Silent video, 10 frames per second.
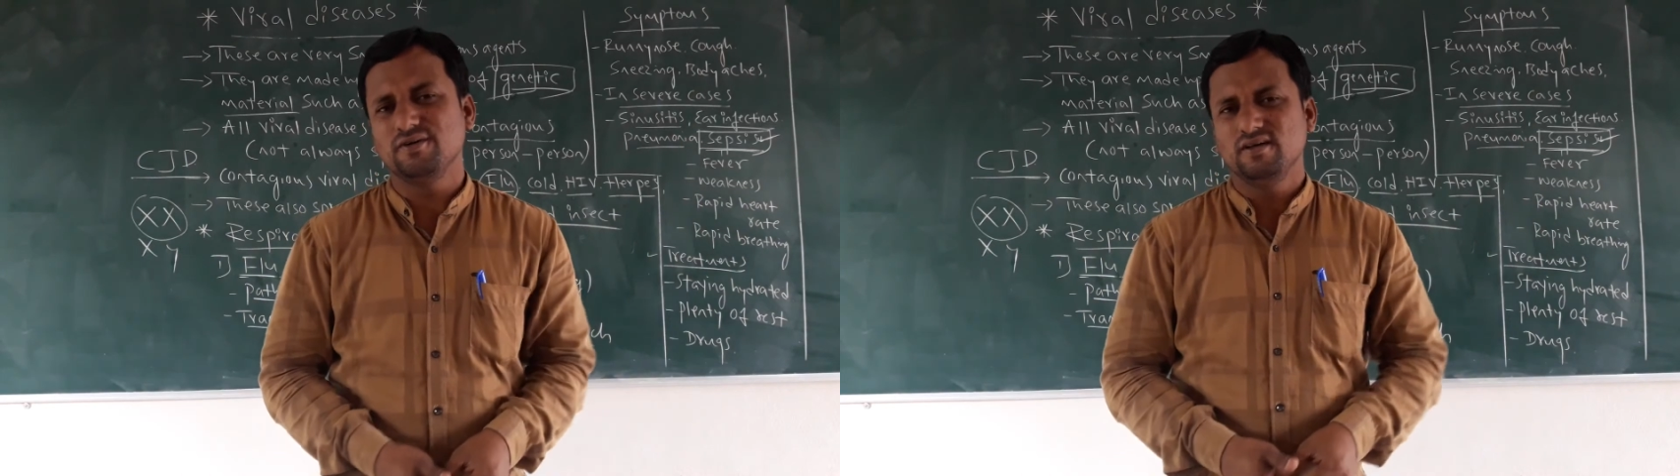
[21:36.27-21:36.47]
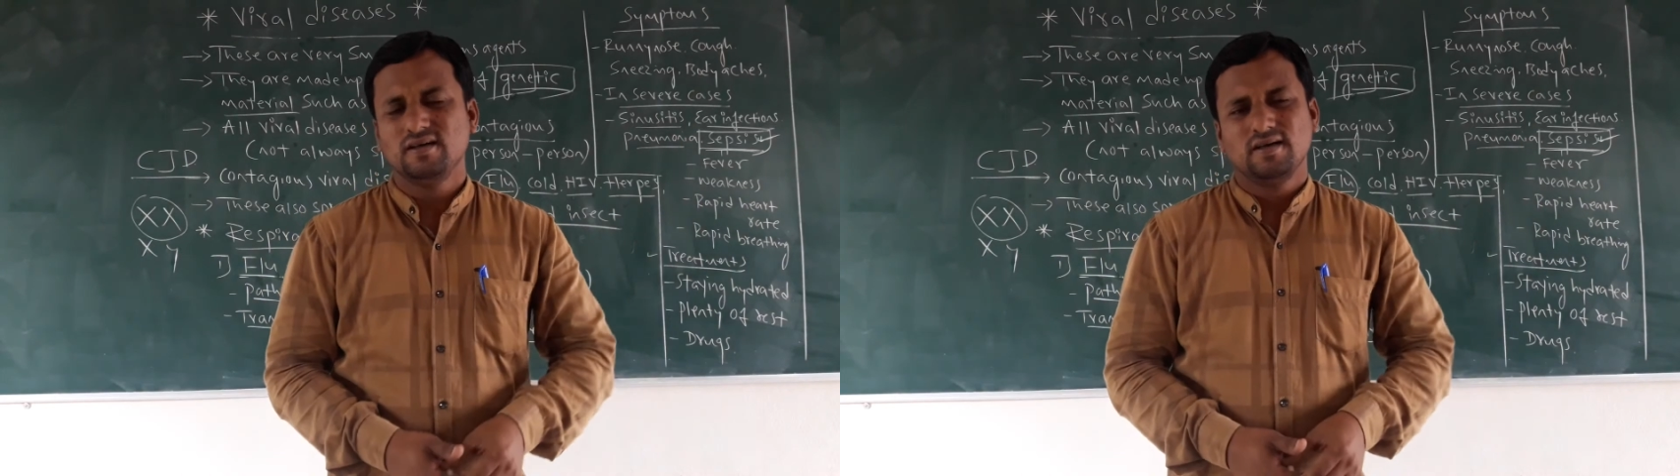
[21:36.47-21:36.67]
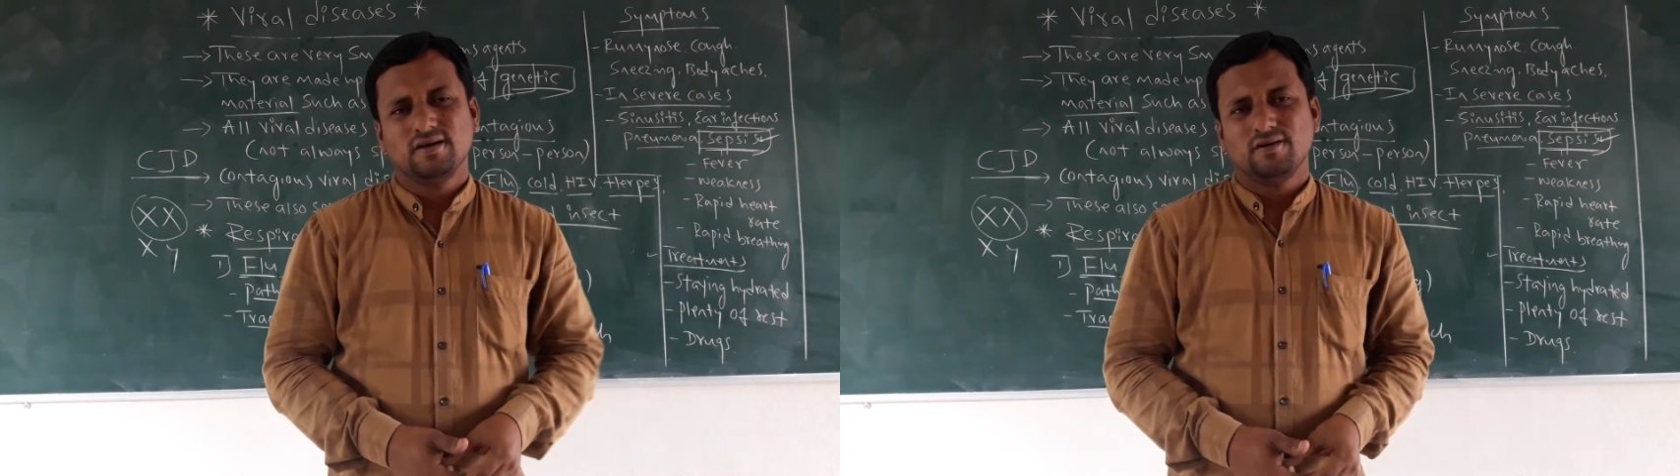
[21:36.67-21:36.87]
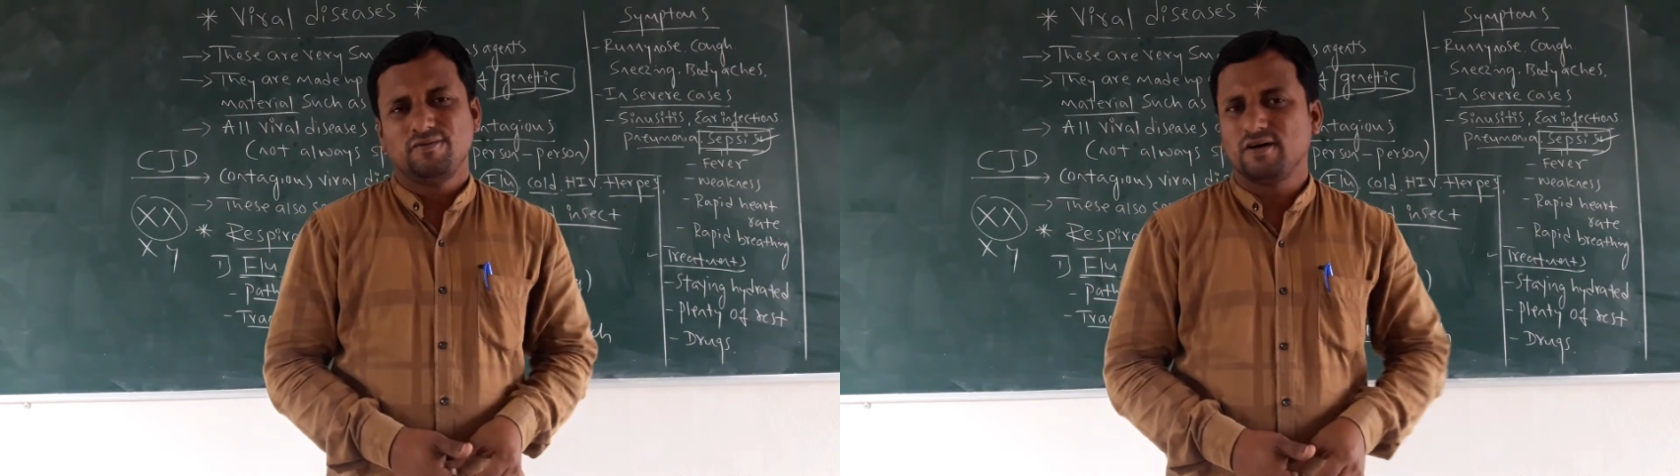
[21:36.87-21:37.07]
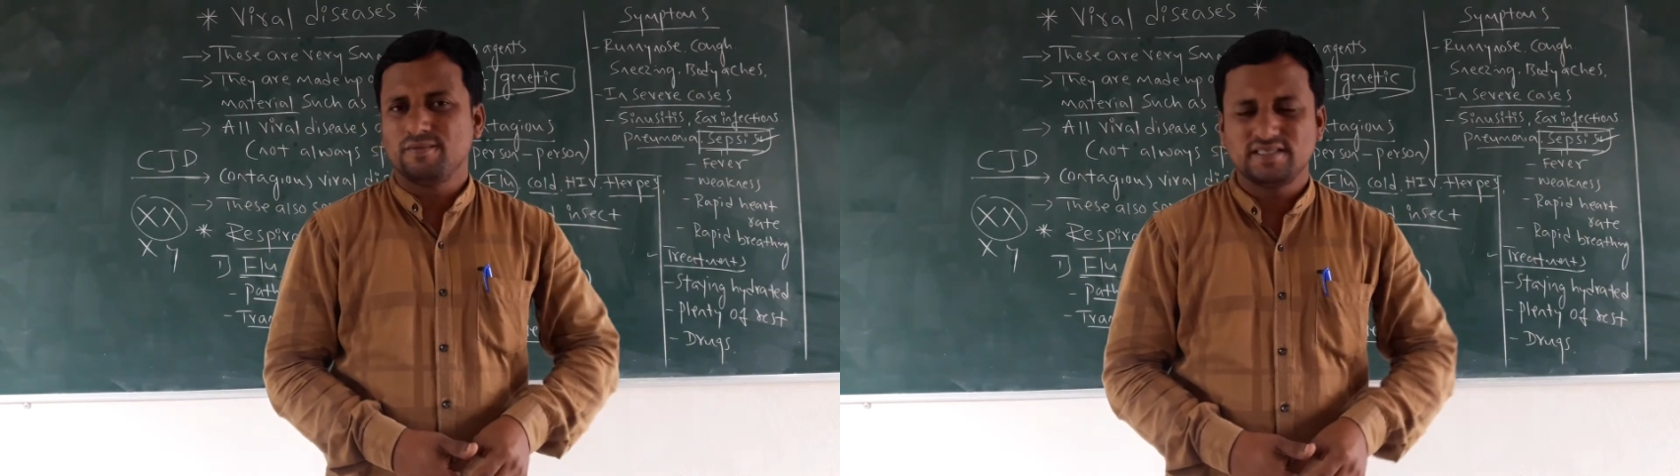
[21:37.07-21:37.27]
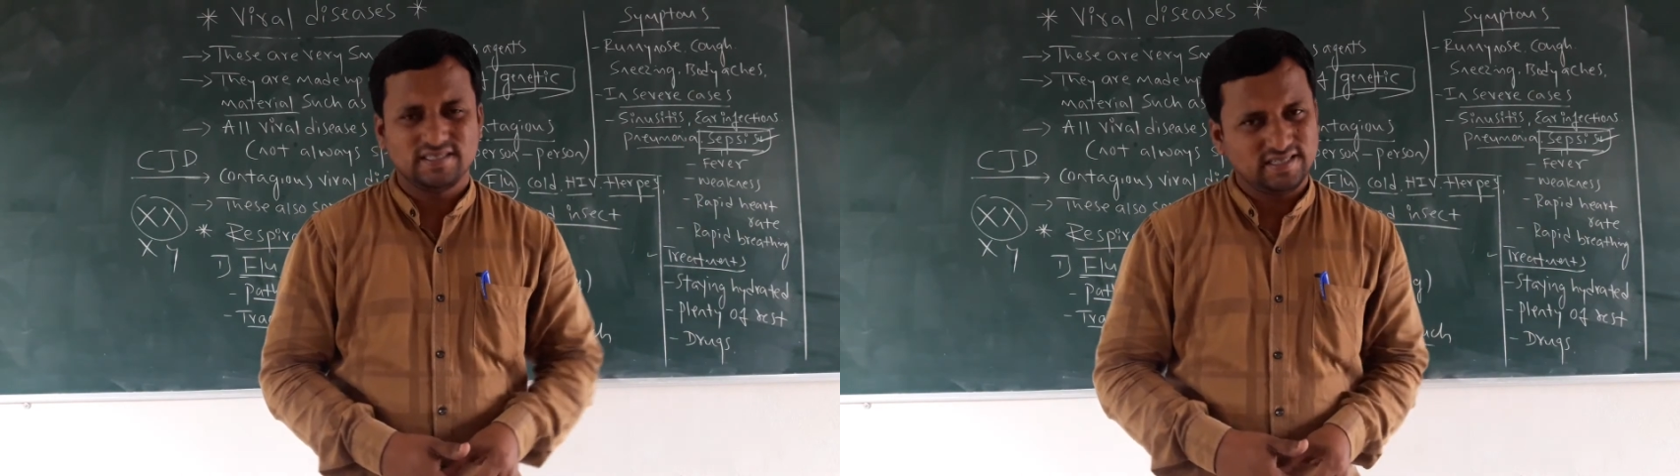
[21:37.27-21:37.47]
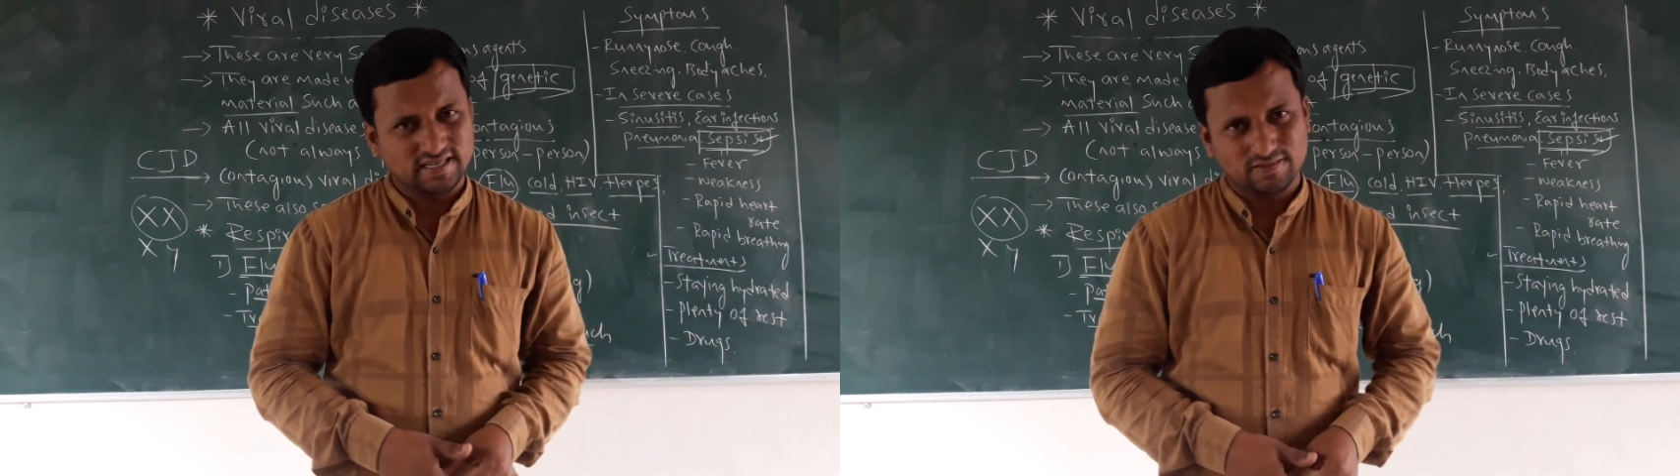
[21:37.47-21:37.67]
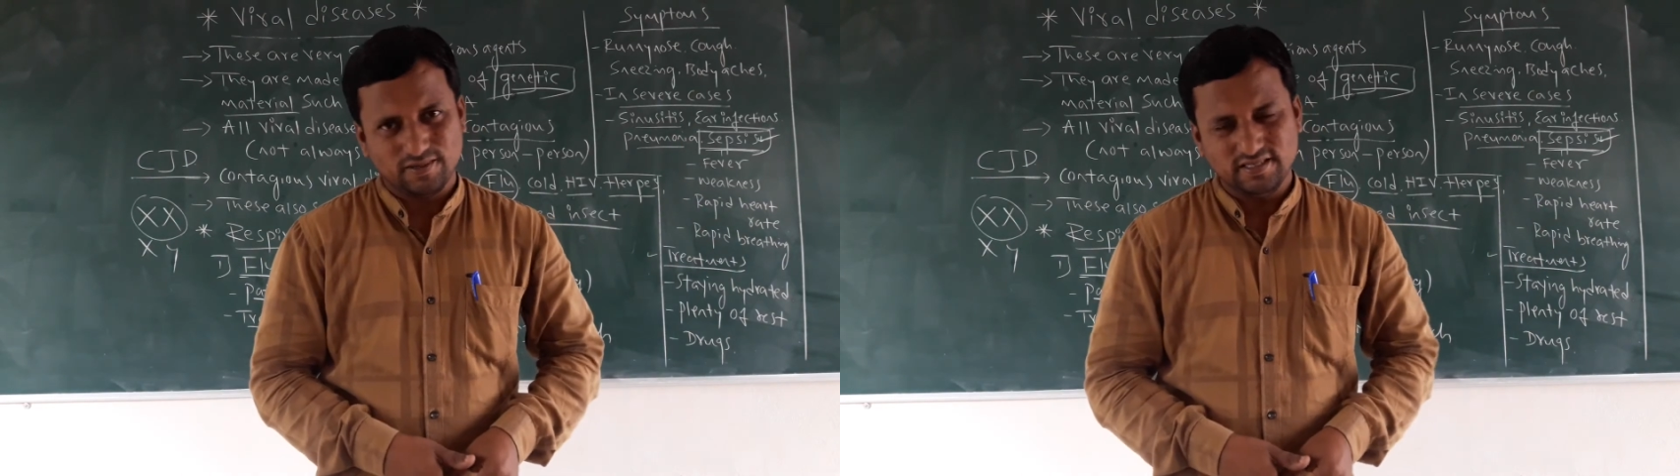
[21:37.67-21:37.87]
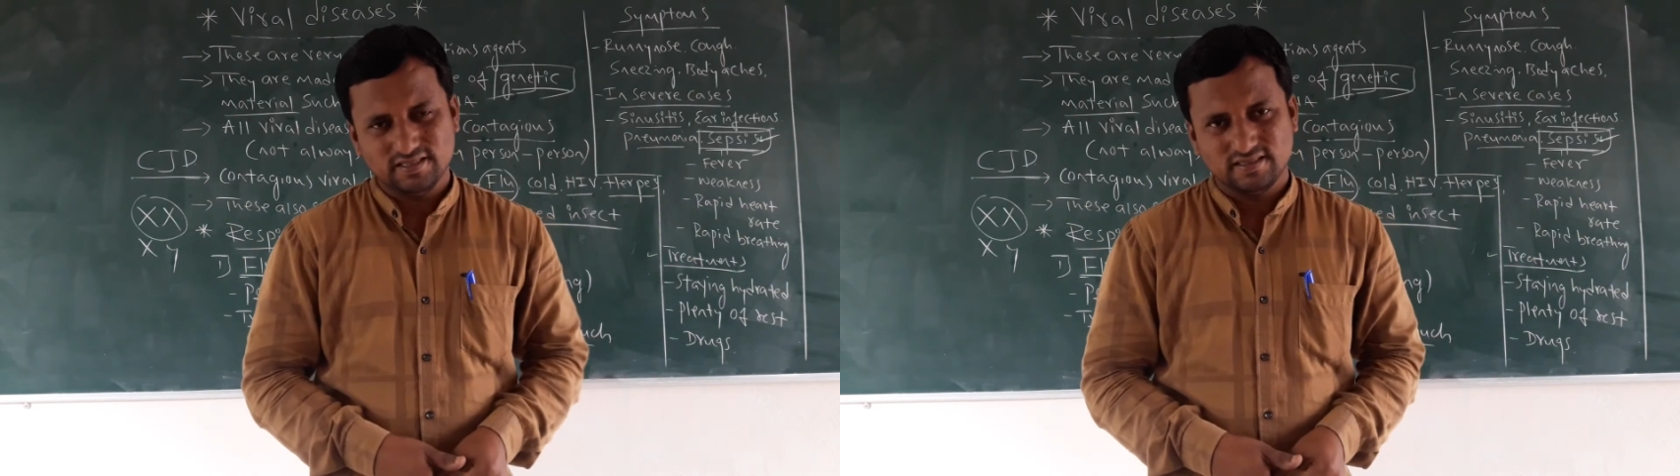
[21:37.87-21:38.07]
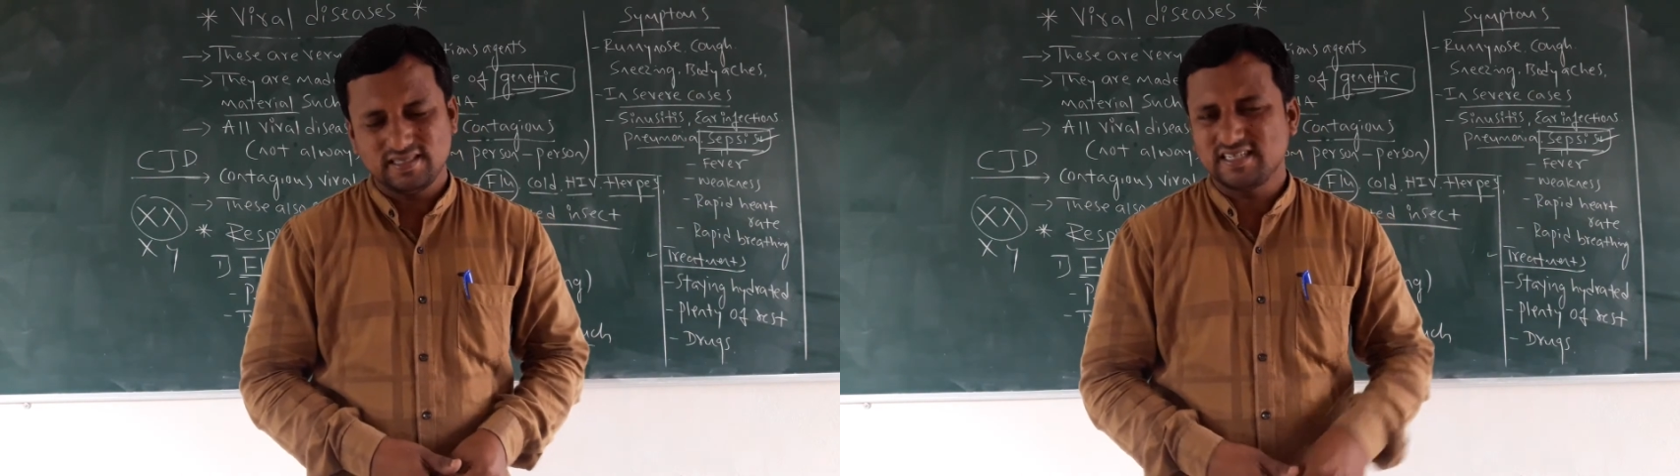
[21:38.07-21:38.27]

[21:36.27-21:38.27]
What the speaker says: to formation takes place.